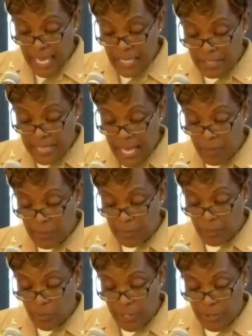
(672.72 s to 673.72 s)
That is how
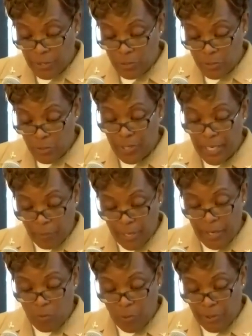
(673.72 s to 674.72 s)
employers retrain
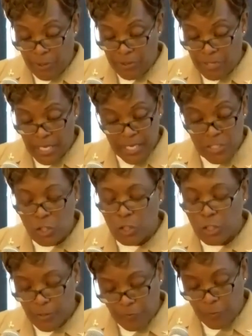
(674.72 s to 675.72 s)
great workers, and it's
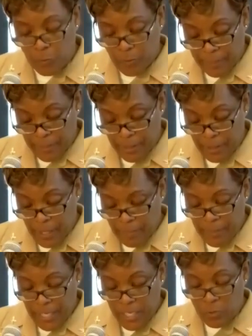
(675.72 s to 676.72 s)
good for women
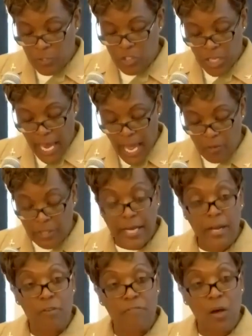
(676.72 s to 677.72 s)
because when
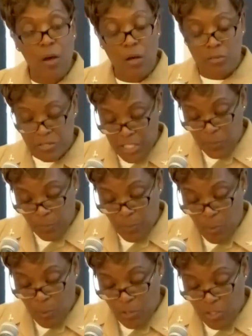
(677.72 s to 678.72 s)
childcare falls
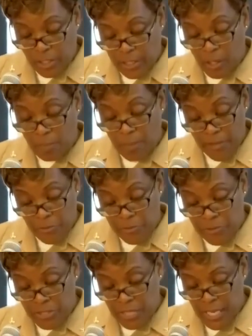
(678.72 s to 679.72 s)
disproportionately on
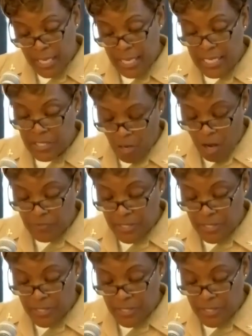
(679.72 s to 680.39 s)
mothers, as it